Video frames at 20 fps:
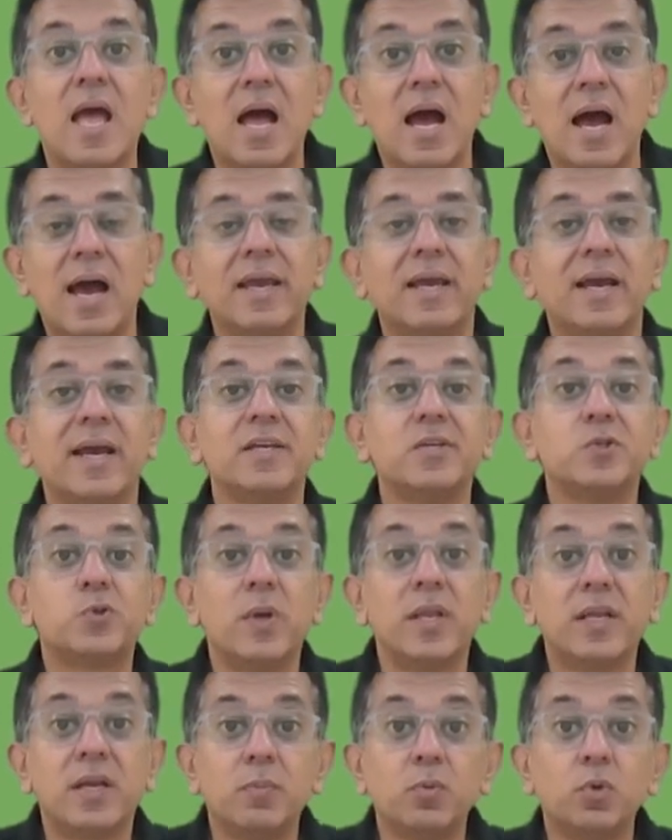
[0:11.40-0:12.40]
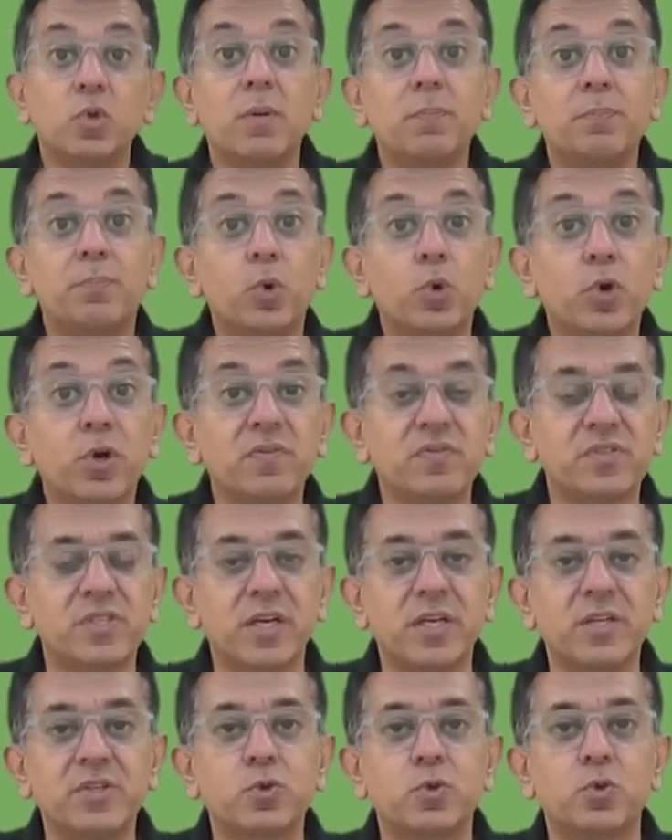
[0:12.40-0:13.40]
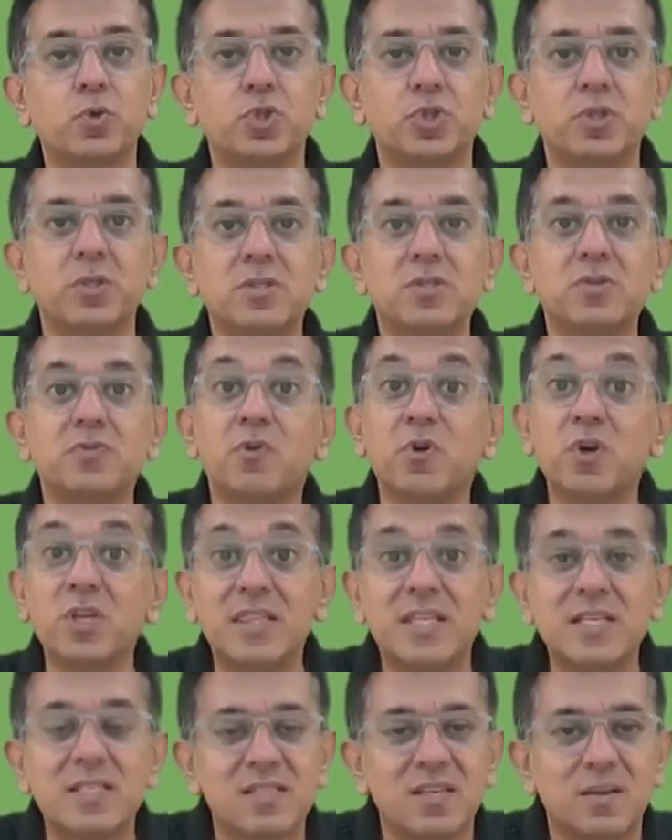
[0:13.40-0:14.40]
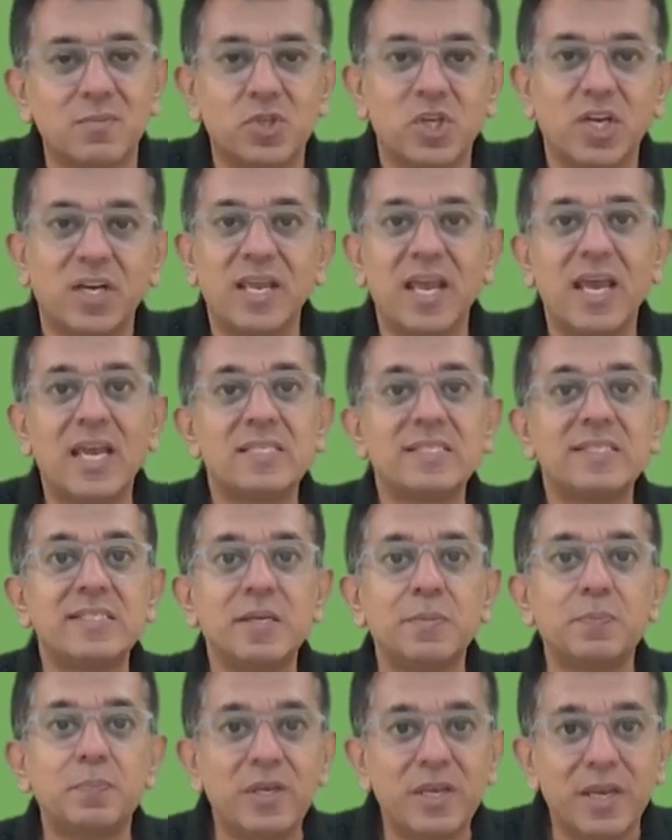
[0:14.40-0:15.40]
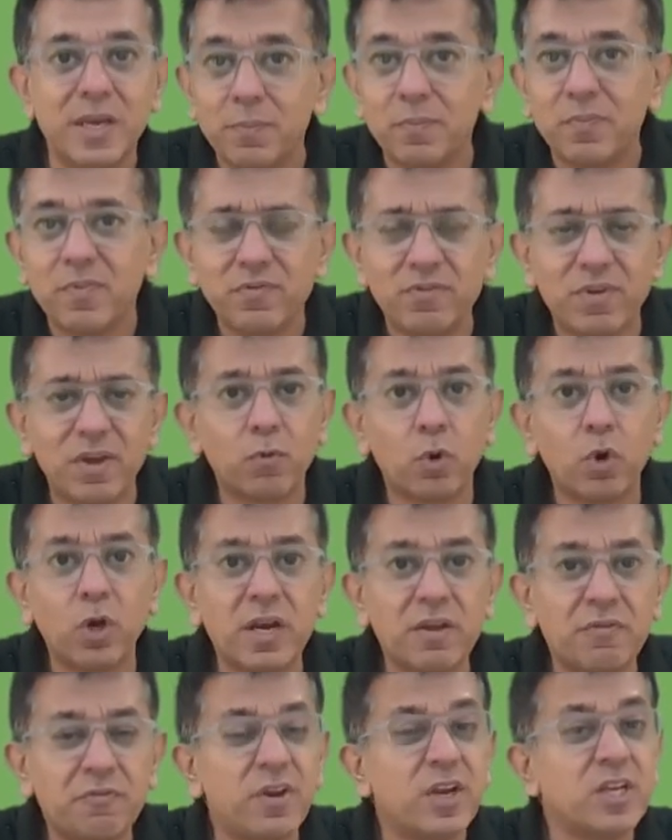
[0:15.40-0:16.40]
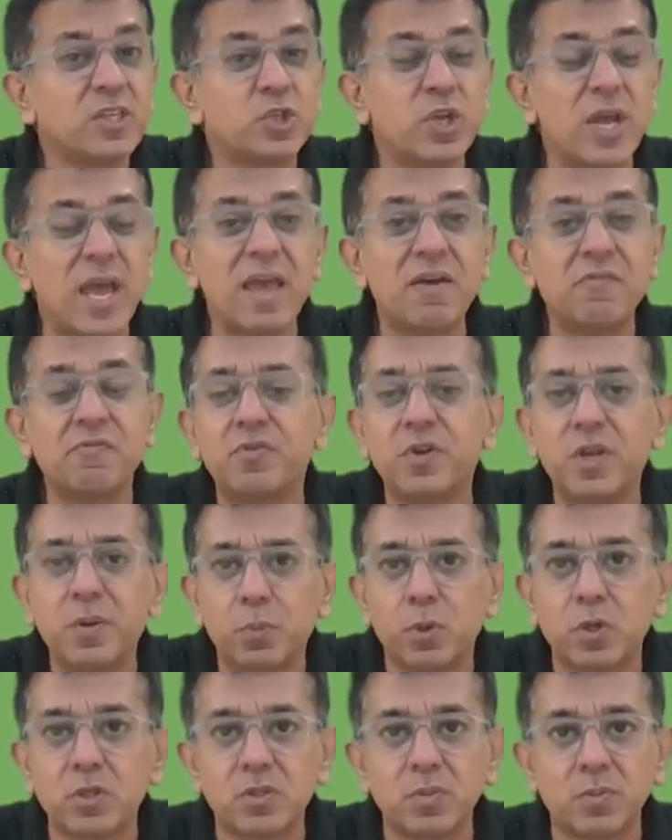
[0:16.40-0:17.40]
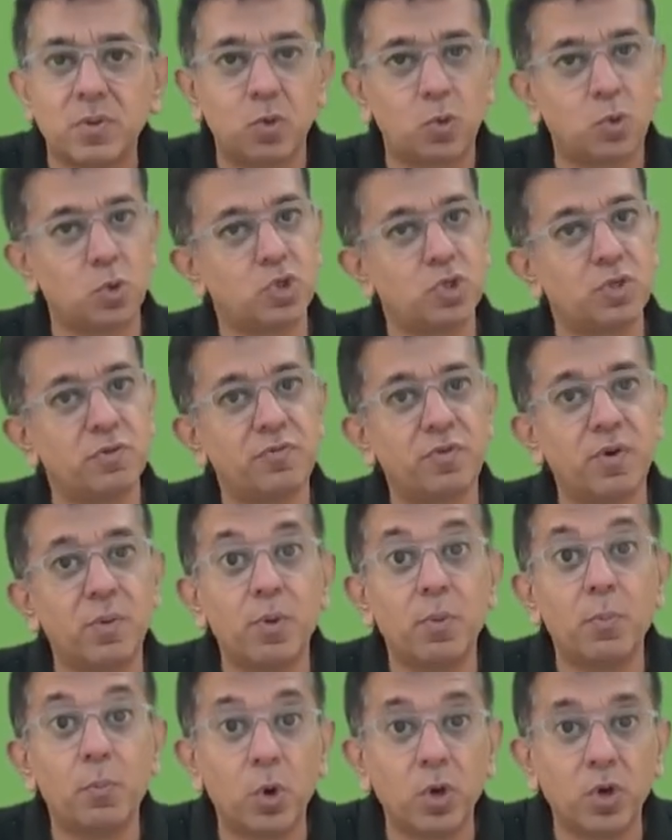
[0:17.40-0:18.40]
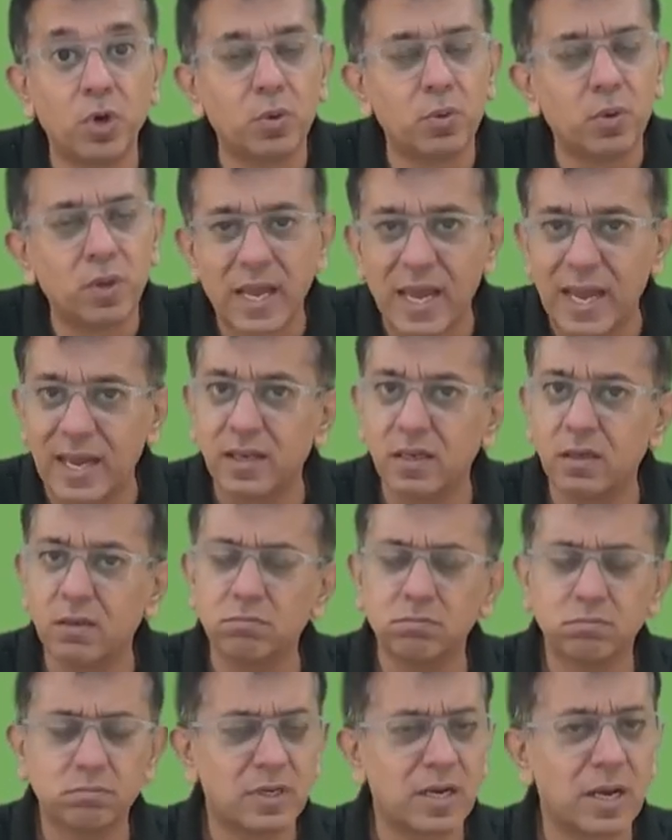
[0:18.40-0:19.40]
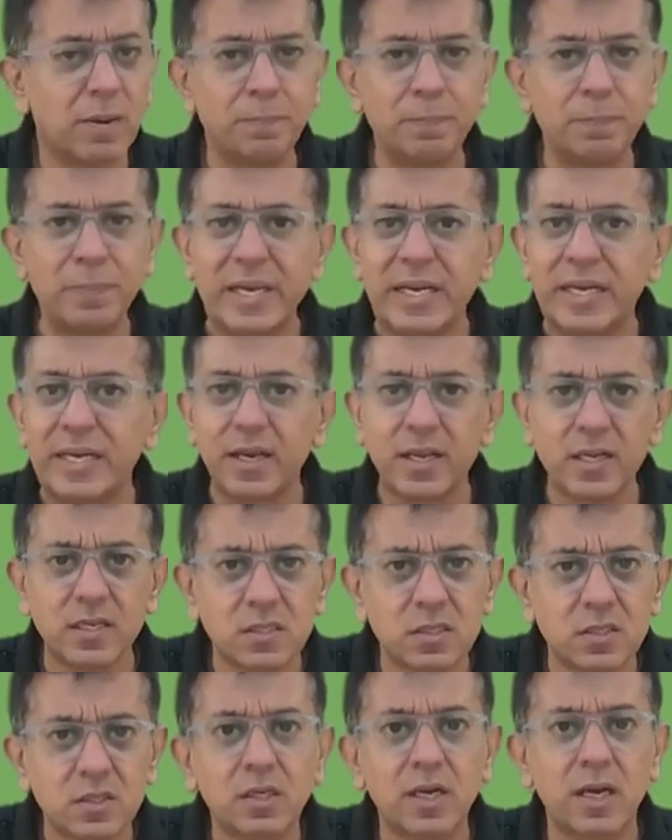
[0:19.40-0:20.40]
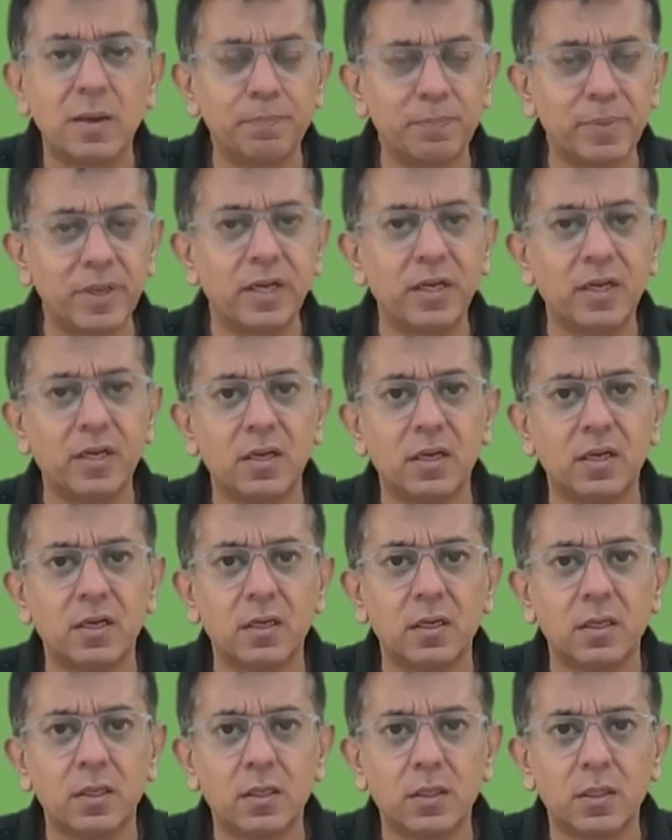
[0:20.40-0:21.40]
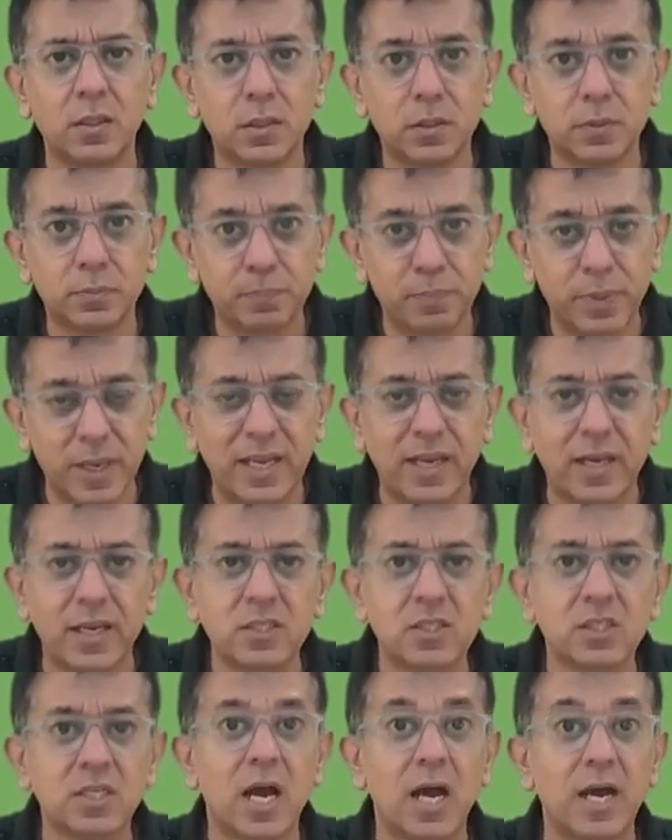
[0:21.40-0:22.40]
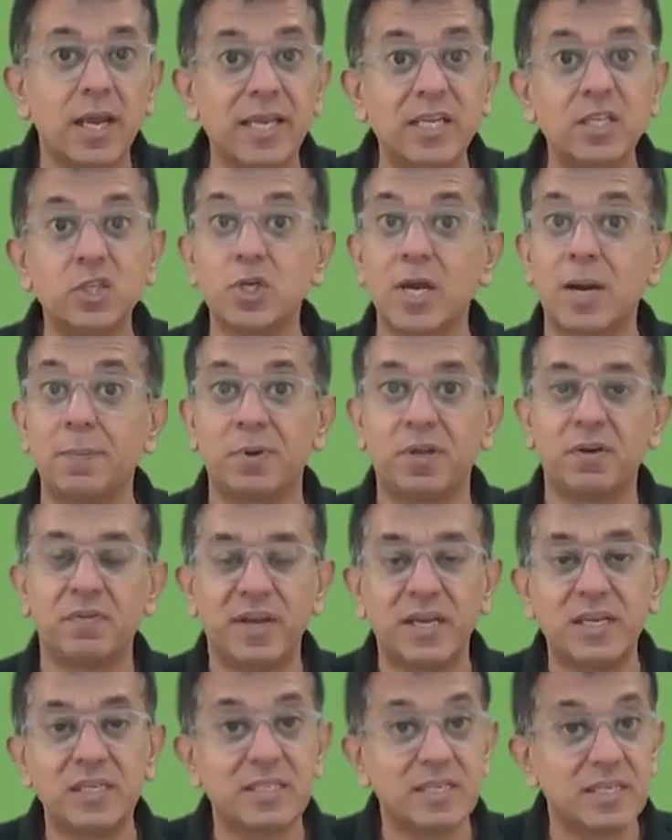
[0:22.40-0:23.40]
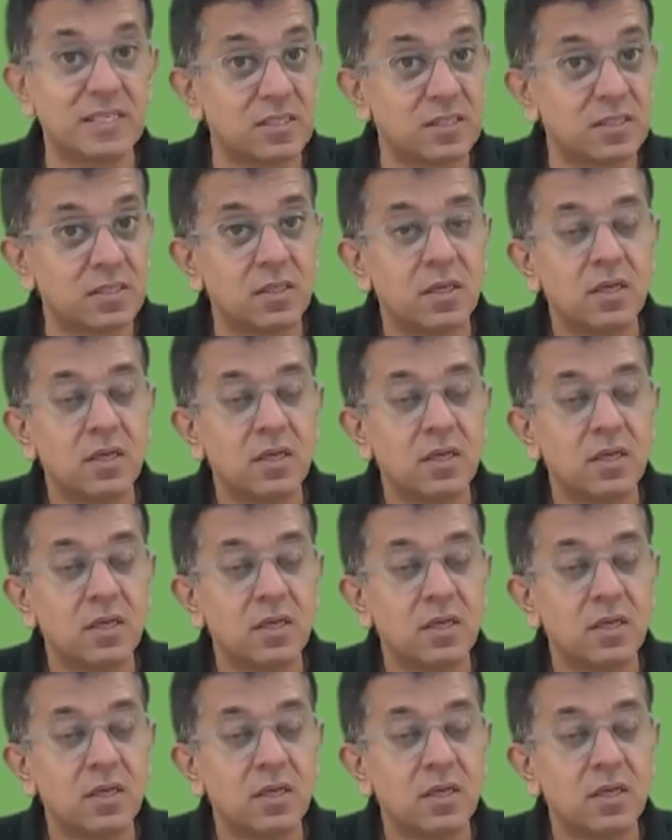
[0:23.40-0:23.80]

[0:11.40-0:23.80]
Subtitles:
Hi guys, welcome to the Board of Studies questions for this subject, SCPM. We have already finished every possible question from the module and complete list, complete playlist, arranged chapter wise is